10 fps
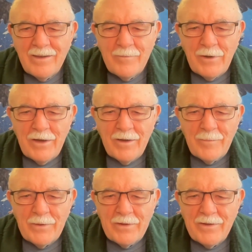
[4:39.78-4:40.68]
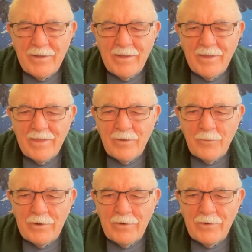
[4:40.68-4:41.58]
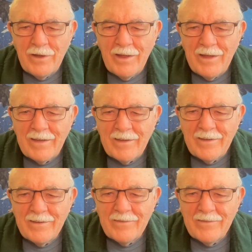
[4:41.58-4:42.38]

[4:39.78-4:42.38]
up that we don't like,